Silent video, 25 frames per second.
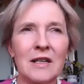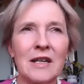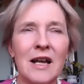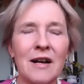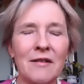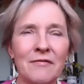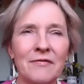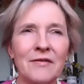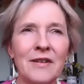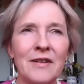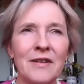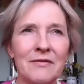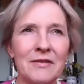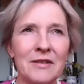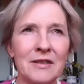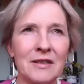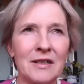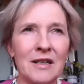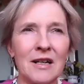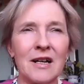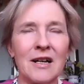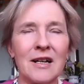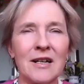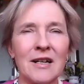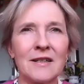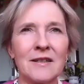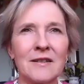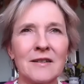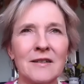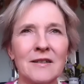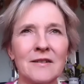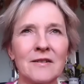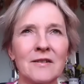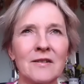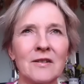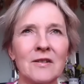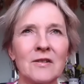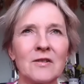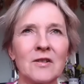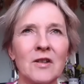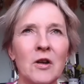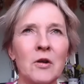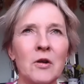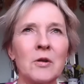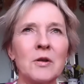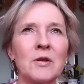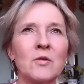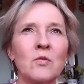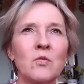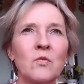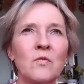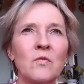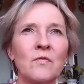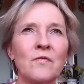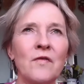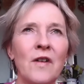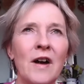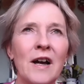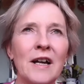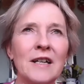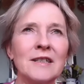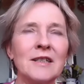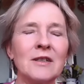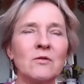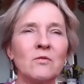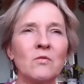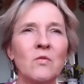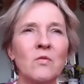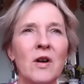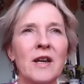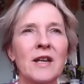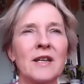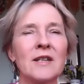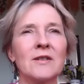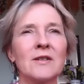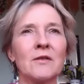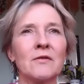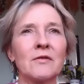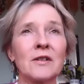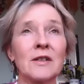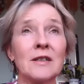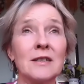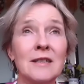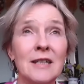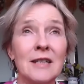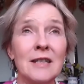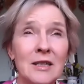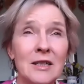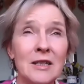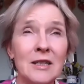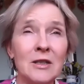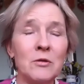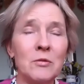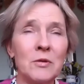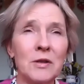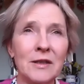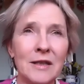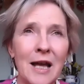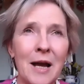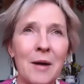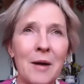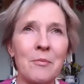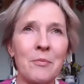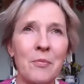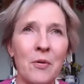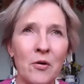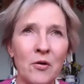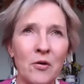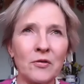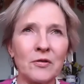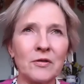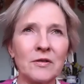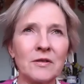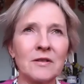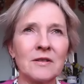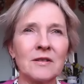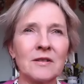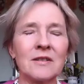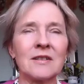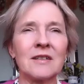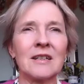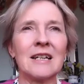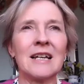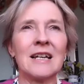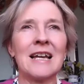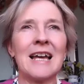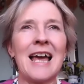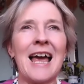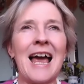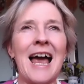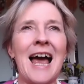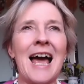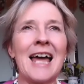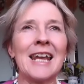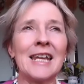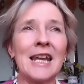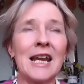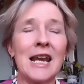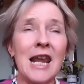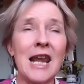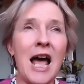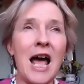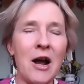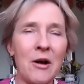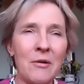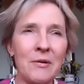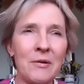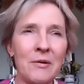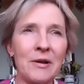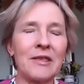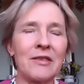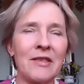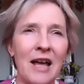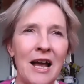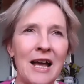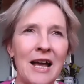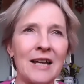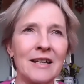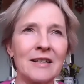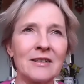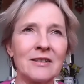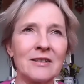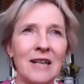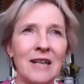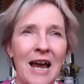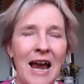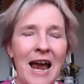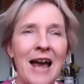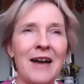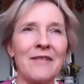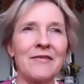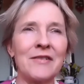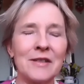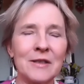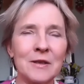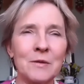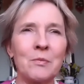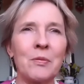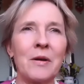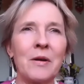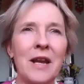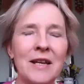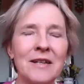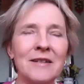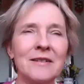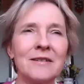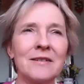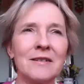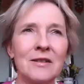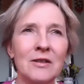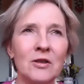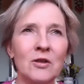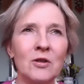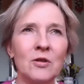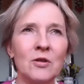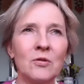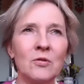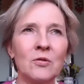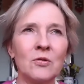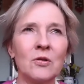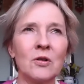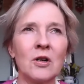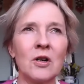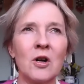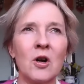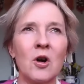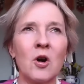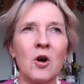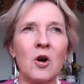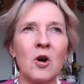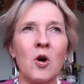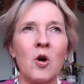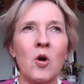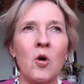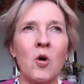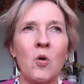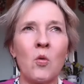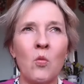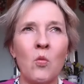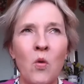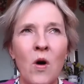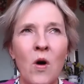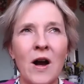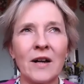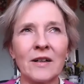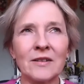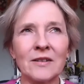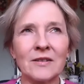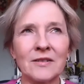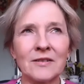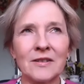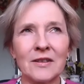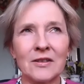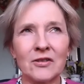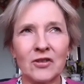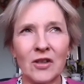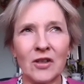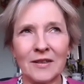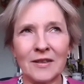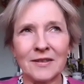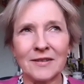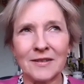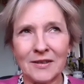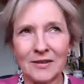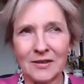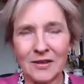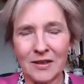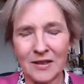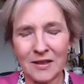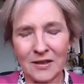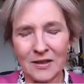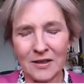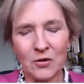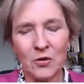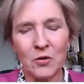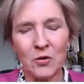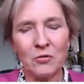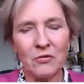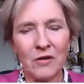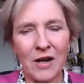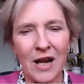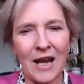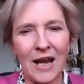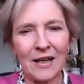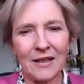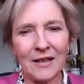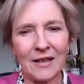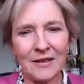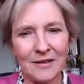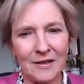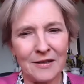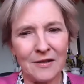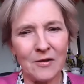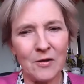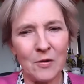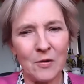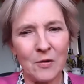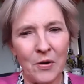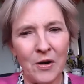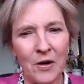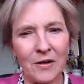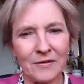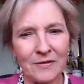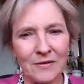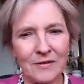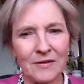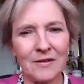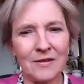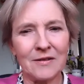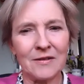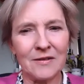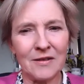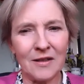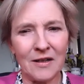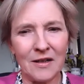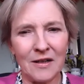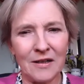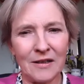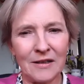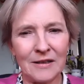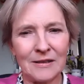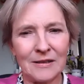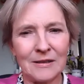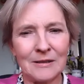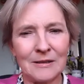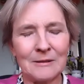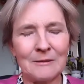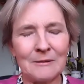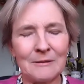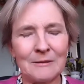the love never dies. So it's finding ways of continuing that bond and allowing that to have its place in you whilst adjusting to this new reality that the person has died.